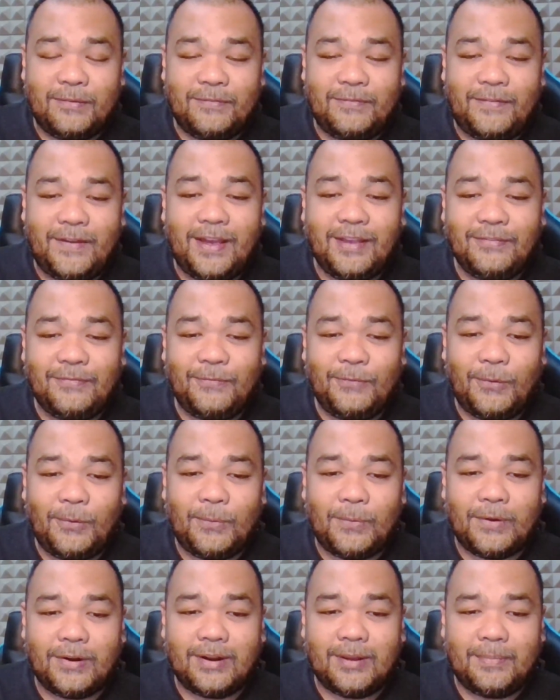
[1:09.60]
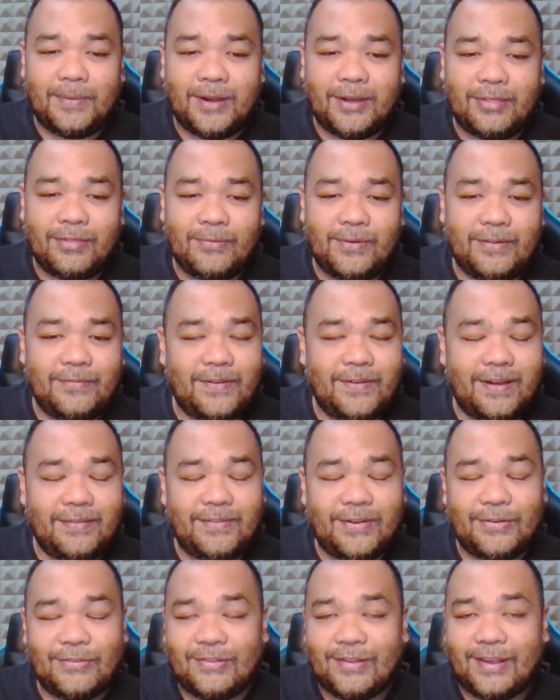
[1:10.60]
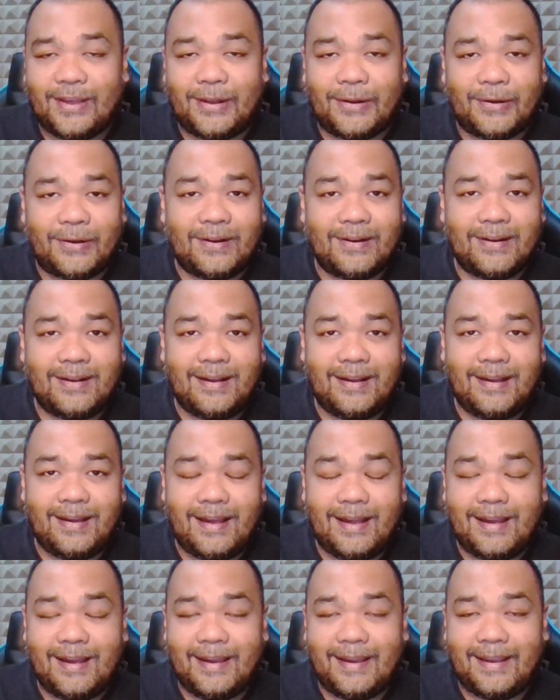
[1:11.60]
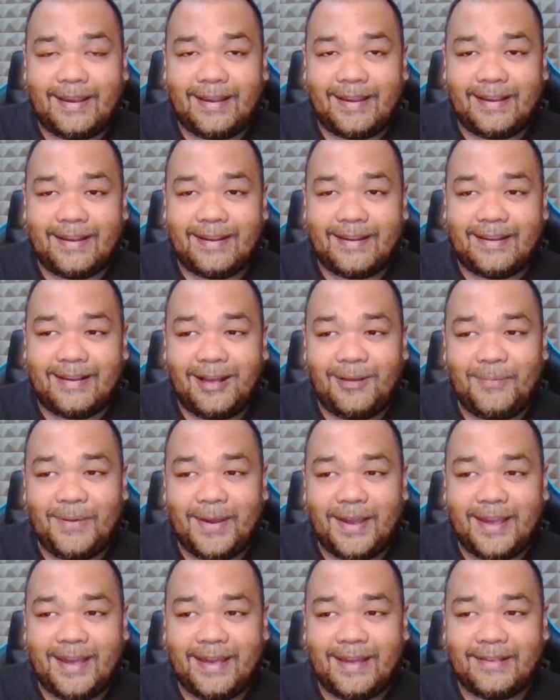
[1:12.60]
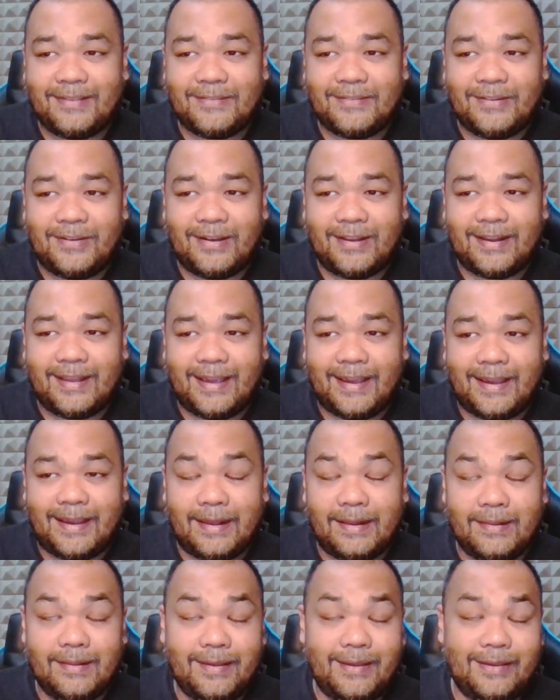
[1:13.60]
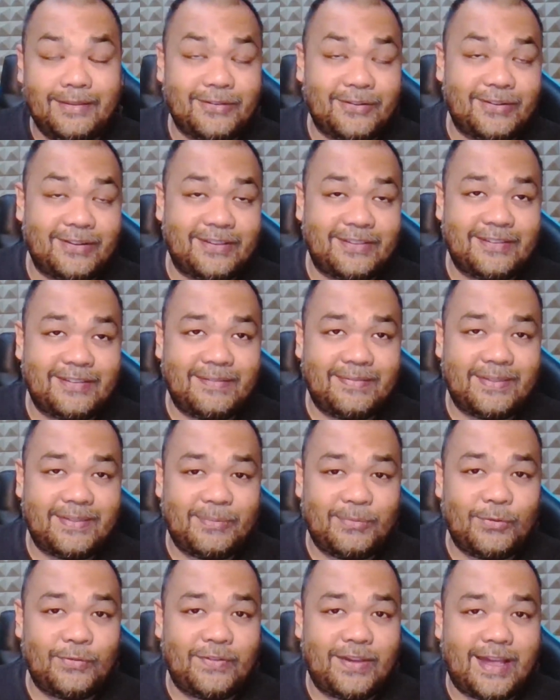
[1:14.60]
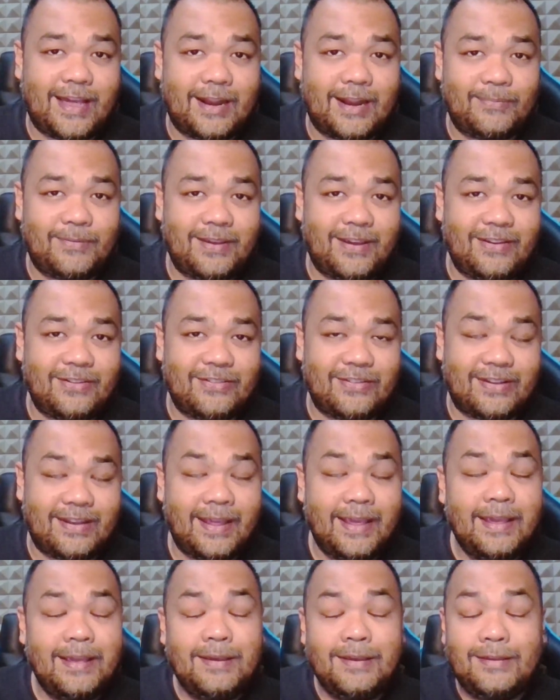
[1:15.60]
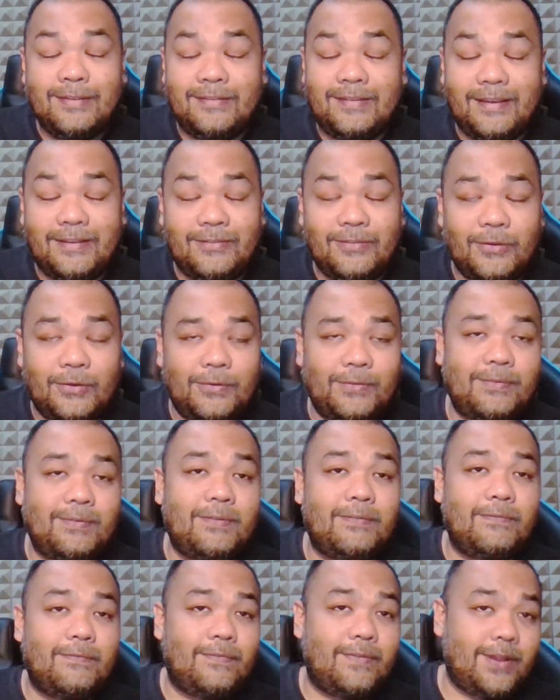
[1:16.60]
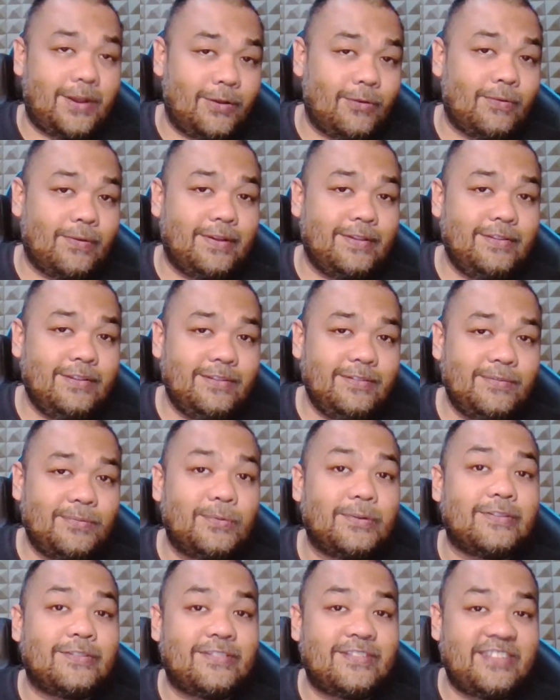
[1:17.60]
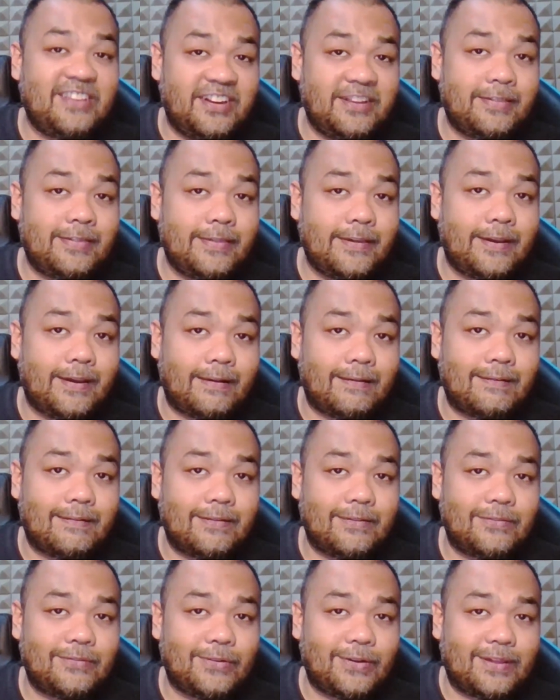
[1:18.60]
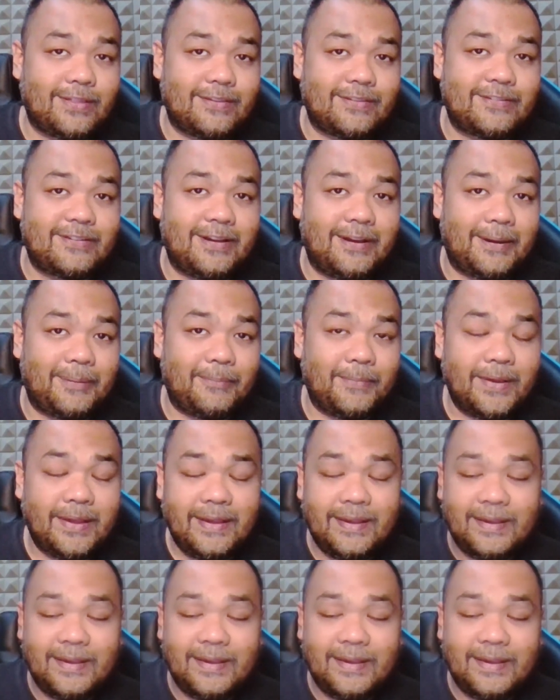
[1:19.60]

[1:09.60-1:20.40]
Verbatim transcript: fast forward about three to five years later, I got my hands on a Laserdisc of the movie adaptation. Take note, video rentals was still a thing during this time.